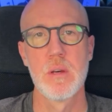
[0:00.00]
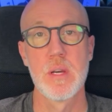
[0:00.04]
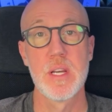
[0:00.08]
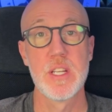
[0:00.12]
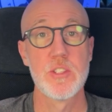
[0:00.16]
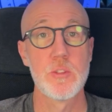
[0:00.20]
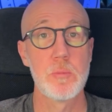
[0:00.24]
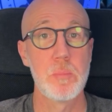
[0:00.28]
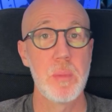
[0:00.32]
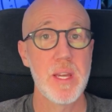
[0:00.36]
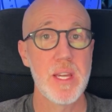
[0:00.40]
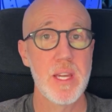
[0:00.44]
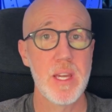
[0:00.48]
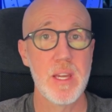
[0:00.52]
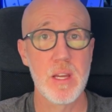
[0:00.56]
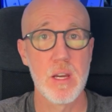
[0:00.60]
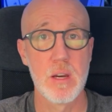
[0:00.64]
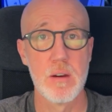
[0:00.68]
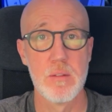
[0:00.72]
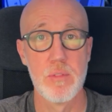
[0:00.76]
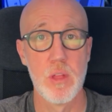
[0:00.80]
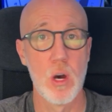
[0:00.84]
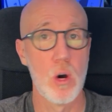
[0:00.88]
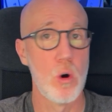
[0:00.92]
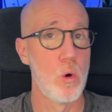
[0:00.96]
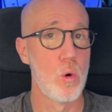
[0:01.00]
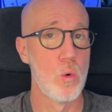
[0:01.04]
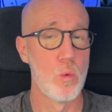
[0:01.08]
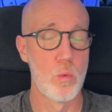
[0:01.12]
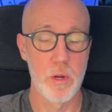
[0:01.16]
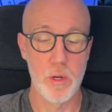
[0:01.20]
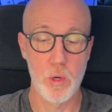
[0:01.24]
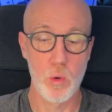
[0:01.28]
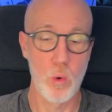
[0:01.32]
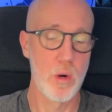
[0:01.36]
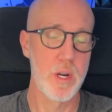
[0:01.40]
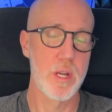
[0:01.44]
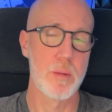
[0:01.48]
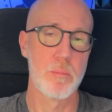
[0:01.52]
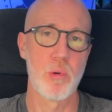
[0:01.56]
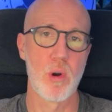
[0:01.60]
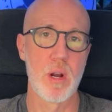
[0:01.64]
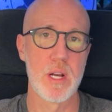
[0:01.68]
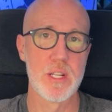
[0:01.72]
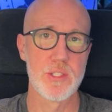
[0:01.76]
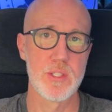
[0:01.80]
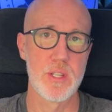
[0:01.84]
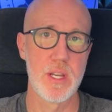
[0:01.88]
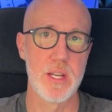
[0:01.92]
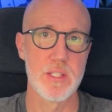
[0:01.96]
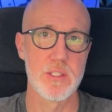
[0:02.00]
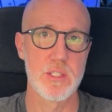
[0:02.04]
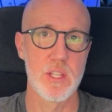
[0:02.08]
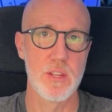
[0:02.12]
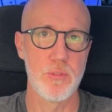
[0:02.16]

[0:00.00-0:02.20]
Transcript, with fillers: And speaking of the whole recording process,